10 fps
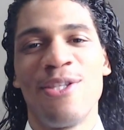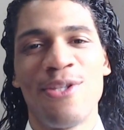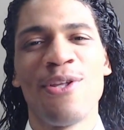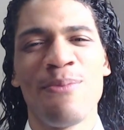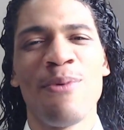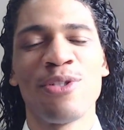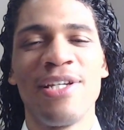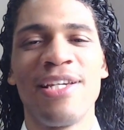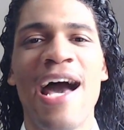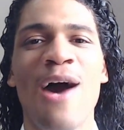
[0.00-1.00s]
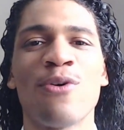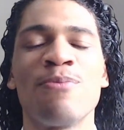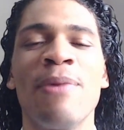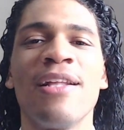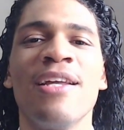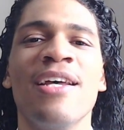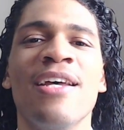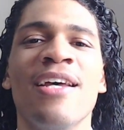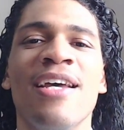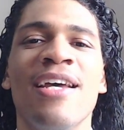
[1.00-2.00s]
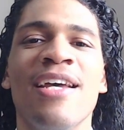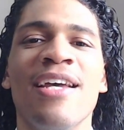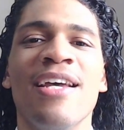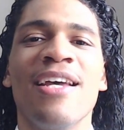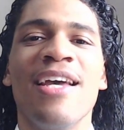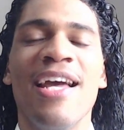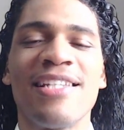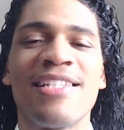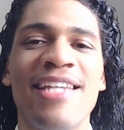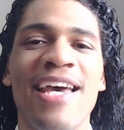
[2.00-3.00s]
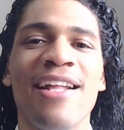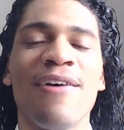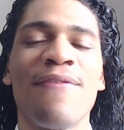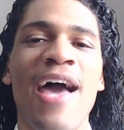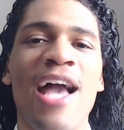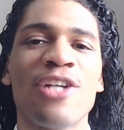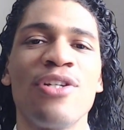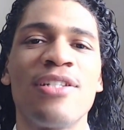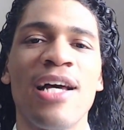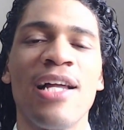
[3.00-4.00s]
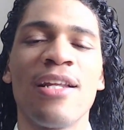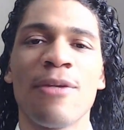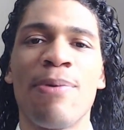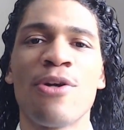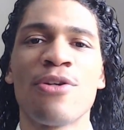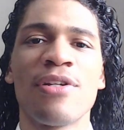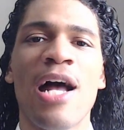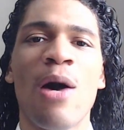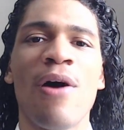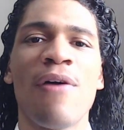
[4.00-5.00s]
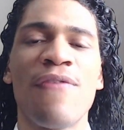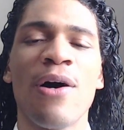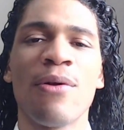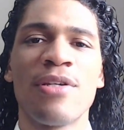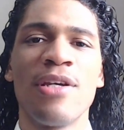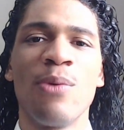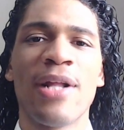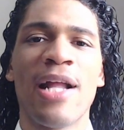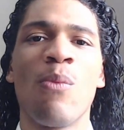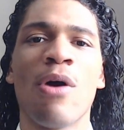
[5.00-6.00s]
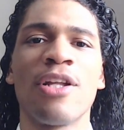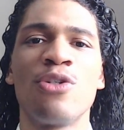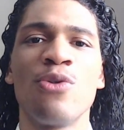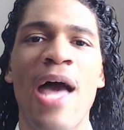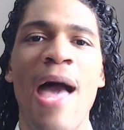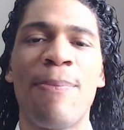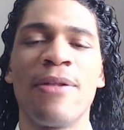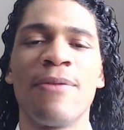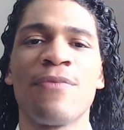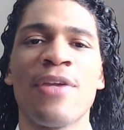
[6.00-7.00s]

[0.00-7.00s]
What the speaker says: They're mostly cowards, but instead of actually telling the person how I felt and what I wanted to happen,